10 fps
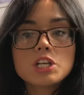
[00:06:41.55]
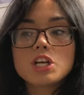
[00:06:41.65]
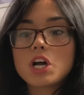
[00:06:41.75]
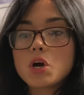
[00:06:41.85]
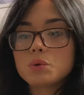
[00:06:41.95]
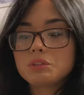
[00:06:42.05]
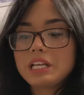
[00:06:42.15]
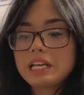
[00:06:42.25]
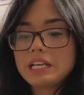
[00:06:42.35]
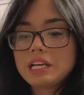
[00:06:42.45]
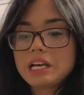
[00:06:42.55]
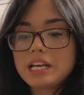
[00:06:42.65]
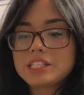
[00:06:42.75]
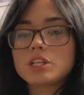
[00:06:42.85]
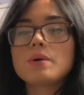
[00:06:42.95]
Not only
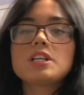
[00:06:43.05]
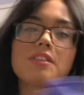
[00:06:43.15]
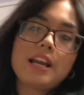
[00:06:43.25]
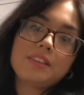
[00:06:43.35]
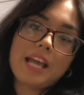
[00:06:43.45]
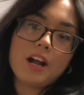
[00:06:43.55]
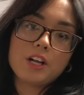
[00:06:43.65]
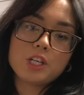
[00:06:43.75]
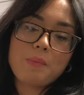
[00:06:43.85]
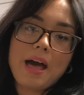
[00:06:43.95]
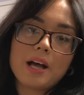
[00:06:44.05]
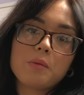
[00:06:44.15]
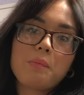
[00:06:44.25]
is it going to thin out the hair on your back,